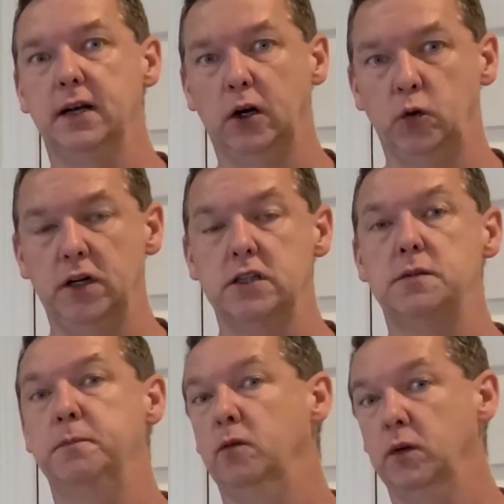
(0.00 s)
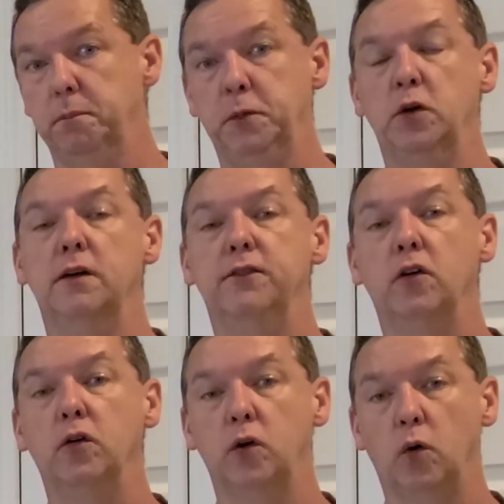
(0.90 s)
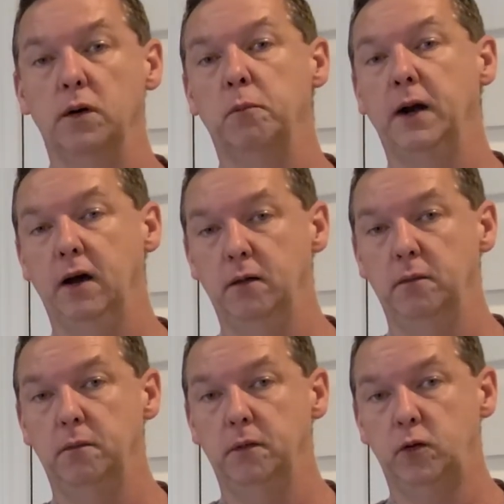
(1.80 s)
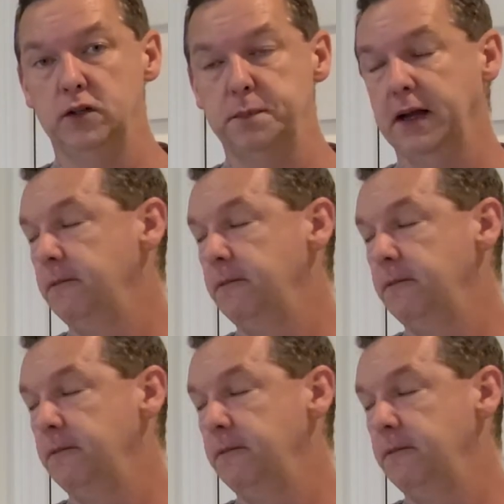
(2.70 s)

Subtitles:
and crisp with beautiful golden brown crisping.